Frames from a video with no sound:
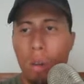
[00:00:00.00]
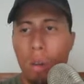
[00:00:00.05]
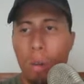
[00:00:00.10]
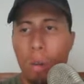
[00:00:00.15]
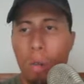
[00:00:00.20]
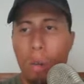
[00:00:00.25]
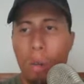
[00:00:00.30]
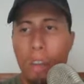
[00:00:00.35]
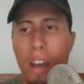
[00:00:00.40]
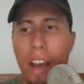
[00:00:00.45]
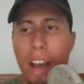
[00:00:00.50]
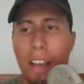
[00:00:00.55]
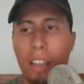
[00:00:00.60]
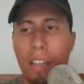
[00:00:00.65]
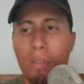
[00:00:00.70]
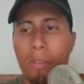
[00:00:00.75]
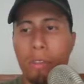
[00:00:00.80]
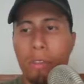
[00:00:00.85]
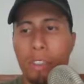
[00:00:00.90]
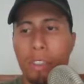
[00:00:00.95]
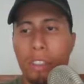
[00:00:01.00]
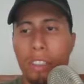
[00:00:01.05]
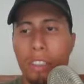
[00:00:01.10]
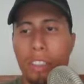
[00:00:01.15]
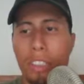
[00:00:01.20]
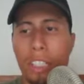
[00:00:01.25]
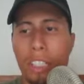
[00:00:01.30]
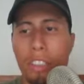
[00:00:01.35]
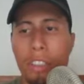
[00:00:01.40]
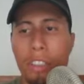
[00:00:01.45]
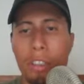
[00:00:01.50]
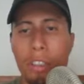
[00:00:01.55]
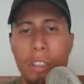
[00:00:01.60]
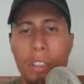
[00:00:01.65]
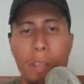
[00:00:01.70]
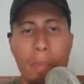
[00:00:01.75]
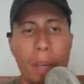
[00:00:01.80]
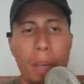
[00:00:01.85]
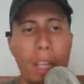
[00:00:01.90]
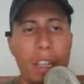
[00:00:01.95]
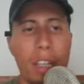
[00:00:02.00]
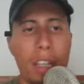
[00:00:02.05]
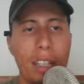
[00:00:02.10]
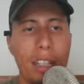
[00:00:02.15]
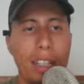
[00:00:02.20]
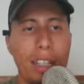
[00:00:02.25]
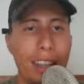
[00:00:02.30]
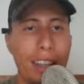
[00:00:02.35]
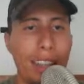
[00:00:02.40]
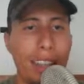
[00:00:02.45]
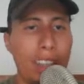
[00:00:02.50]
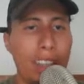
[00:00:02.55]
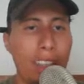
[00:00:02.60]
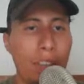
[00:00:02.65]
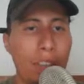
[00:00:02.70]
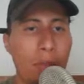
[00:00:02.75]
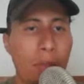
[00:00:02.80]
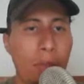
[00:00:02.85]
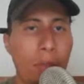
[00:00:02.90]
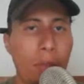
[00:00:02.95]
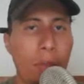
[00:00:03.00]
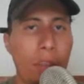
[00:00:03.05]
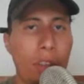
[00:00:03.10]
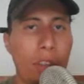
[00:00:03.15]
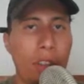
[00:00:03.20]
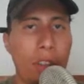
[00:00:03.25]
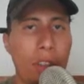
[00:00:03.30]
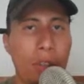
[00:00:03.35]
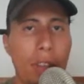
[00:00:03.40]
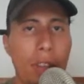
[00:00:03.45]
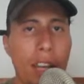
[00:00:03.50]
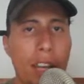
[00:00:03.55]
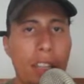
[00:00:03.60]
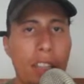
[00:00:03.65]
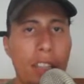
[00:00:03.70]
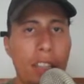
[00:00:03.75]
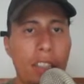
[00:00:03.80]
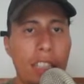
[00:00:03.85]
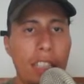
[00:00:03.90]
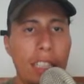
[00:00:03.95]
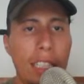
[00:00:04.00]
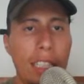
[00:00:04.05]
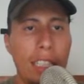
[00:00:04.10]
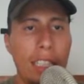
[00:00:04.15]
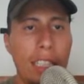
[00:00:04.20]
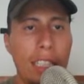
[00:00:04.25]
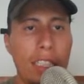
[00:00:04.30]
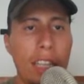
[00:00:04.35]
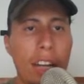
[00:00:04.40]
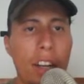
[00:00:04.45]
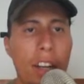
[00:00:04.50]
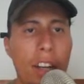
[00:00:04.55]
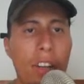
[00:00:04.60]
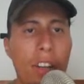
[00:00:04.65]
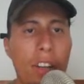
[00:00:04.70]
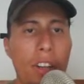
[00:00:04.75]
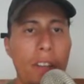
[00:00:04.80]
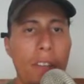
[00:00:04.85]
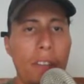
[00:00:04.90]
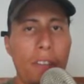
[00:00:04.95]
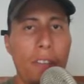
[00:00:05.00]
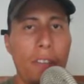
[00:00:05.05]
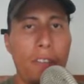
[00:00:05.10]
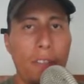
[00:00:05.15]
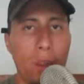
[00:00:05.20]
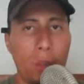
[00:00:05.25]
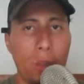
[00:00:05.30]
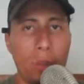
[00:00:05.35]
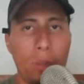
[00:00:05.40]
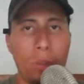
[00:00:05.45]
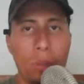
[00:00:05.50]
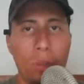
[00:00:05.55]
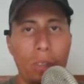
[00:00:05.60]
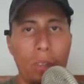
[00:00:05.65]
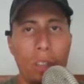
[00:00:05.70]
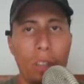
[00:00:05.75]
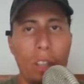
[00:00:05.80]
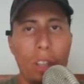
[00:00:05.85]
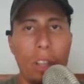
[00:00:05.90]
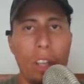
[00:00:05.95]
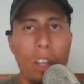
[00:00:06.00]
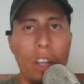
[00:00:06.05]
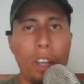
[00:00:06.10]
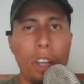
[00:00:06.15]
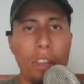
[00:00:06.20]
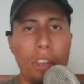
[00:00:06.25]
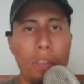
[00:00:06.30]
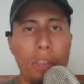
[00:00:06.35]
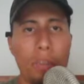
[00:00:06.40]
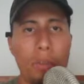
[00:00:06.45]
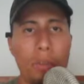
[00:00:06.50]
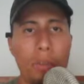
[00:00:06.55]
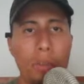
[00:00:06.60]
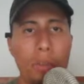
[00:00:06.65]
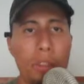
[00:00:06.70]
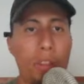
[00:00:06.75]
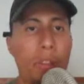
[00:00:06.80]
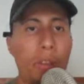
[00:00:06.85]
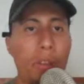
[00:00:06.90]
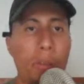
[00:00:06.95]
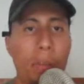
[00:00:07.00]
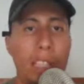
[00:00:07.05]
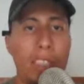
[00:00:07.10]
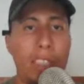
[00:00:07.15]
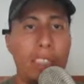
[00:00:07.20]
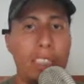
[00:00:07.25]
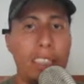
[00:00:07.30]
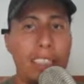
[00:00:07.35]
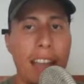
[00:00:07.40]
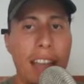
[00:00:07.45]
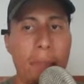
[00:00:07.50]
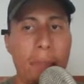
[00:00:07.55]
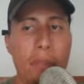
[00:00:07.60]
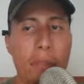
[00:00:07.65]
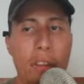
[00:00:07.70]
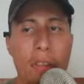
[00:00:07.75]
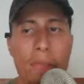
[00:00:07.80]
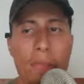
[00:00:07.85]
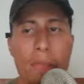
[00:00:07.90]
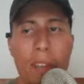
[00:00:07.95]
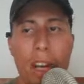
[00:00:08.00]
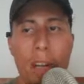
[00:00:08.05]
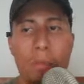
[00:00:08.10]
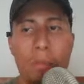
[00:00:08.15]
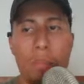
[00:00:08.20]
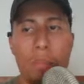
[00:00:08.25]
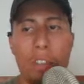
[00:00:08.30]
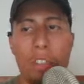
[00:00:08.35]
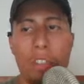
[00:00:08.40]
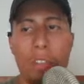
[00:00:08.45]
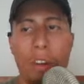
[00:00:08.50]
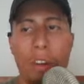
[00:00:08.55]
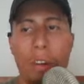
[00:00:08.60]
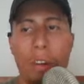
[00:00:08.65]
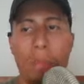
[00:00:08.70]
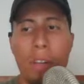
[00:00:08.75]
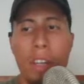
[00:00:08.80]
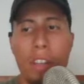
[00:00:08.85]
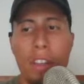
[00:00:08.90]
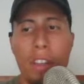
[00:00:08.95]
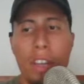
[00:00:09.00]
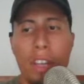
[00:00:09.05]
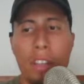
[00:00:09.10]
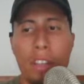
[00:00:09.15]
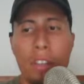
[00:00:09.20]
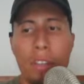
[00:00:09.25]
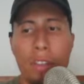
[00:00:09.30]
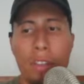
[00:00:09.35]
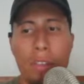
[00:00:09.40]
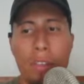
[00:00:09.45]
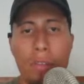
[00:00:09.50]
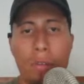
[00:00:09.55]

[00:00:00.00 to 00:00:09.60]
With HighLevel, you're essentially paying $97 per month. You get entire funnels. So you're replacing Zapier, which already then you're